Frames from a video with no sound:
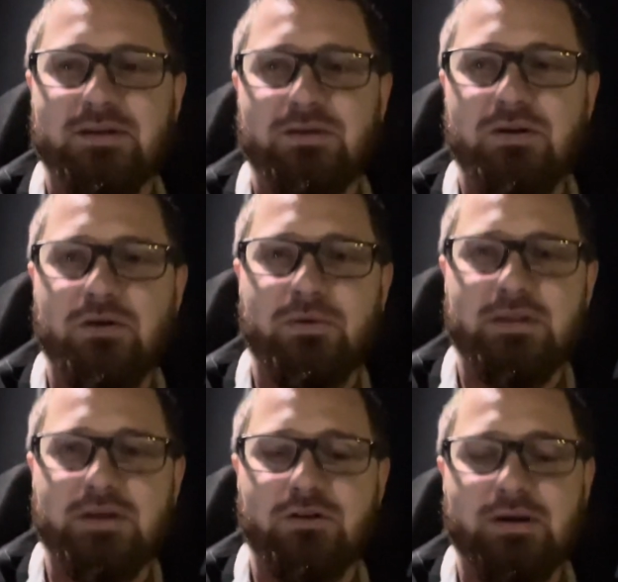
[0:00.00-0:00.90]
You know, knowing
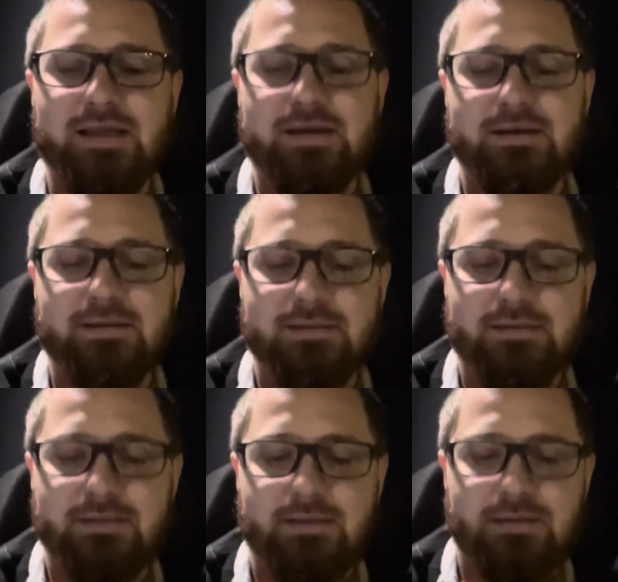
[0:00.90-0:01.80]
that you're needed
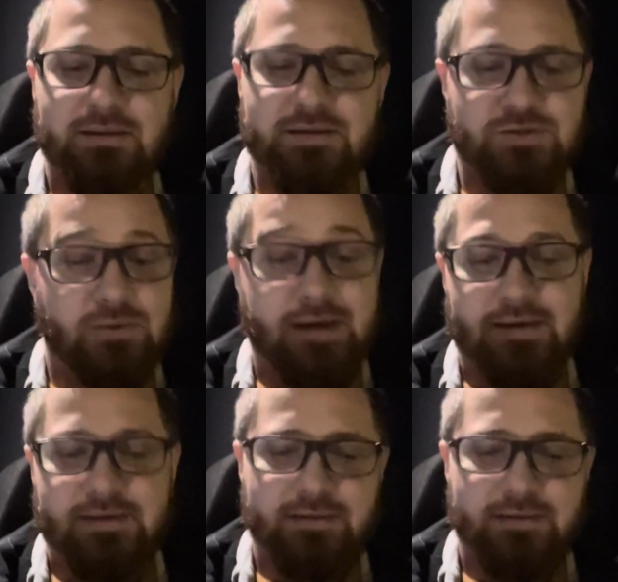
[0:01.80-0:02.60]
it's great.